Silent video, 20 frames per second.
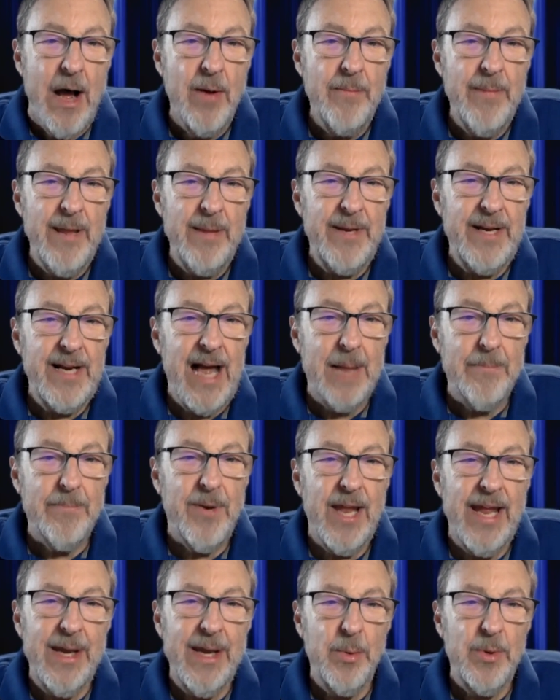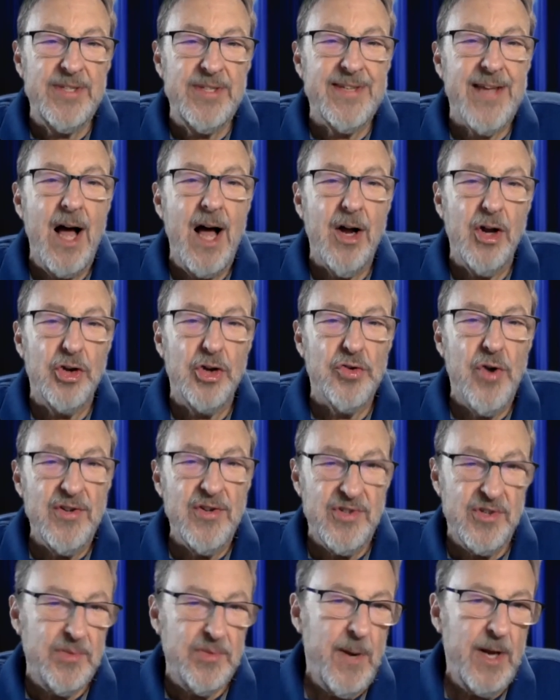and maybe not playing with tonka
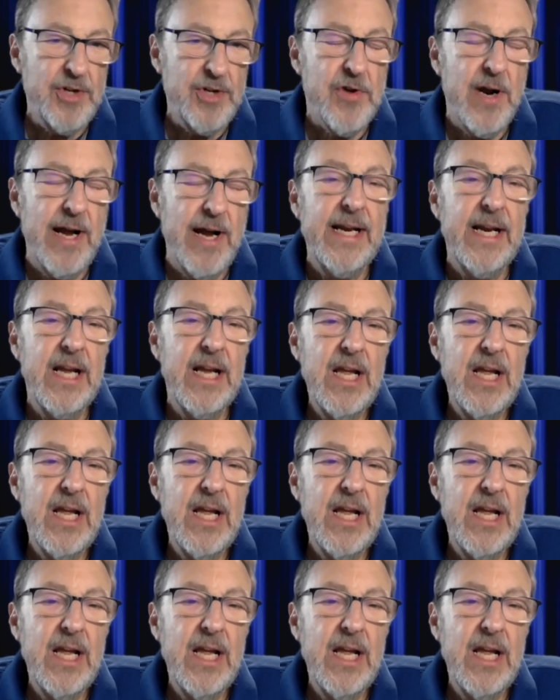trucks as much right